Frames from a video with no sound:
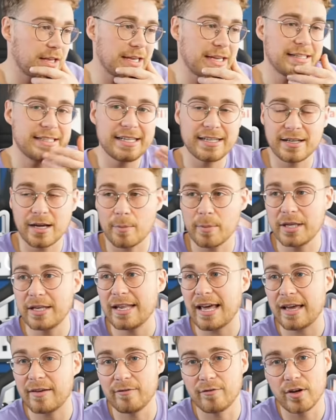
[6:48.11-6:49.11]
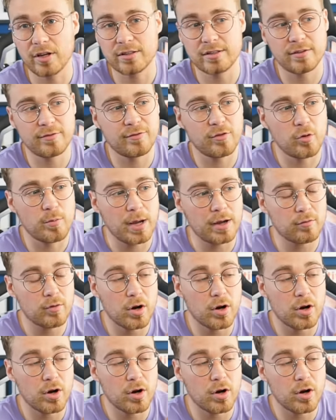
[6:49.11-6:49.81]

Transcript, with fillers: He did come in that inverted fullback